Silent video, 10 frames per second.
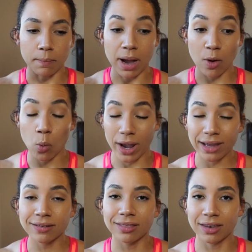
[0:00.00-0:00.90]
my
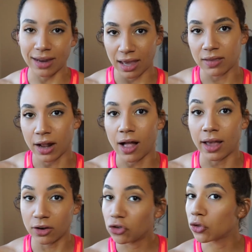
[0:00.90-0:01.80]
weight the day that I
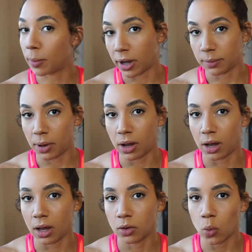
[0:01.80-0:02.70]
got into the
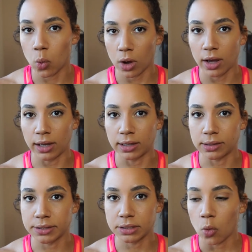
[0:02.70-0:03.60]
BodPod
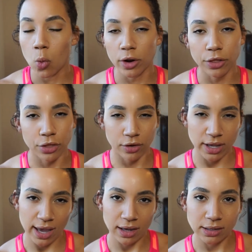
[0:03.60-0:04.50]
was
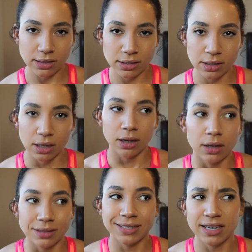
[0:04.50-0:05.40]
138.
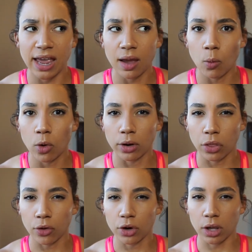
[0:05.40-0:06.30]
Today I'm
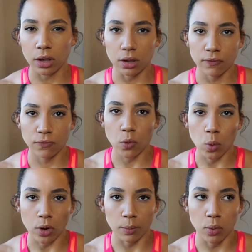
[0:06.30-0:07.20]

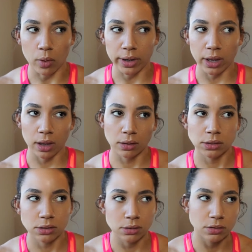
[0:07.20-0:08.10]
134.8.
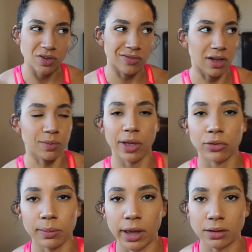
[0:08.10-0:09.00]
So I've lost about
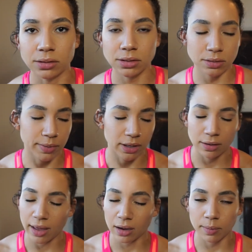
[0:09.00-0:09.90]
3 pounds,
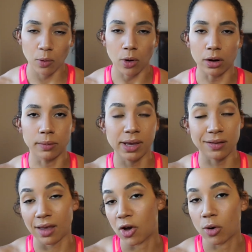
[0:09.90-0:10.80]
but that could be water
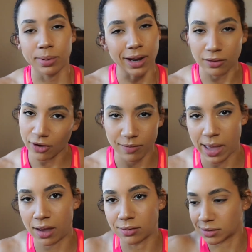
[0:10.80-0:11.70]
because I go up and down 5
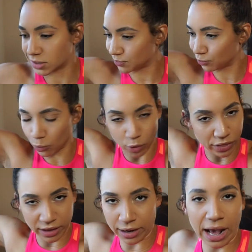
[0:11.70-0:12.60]
pounds
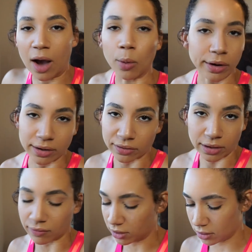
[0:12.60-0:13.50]
within an hour. It doesn't
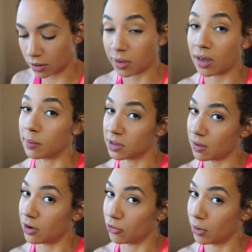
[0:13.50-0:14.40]
even, okay, I'm
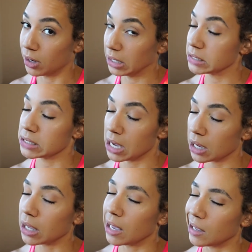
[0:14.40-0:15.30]
exaggerating. It's like
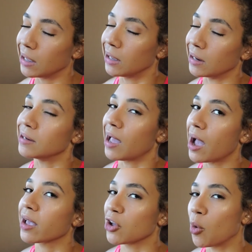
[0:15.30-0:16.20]
in a day
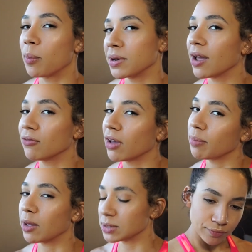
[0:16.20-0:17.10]
I can go up and down 5
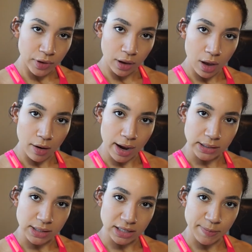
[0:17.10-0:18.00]
pounds. All right,
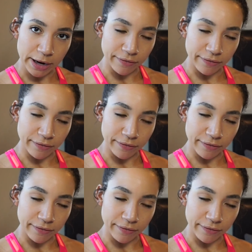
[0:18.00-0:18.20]
so that's body